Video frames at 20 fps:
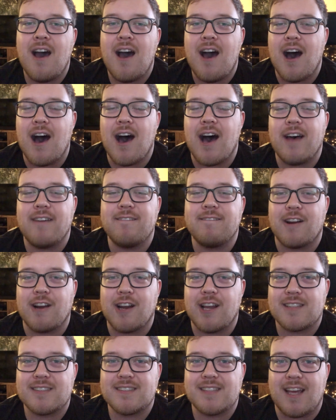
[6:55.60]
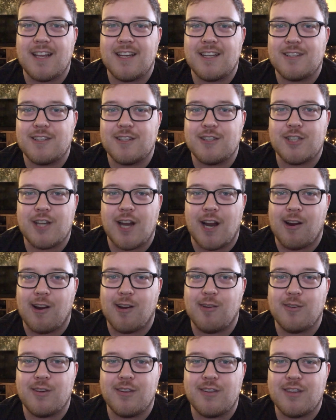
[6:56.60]
Very excited to share
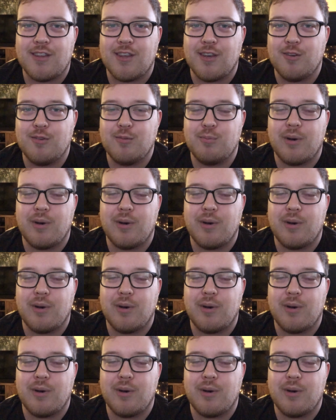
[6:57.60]
it with you.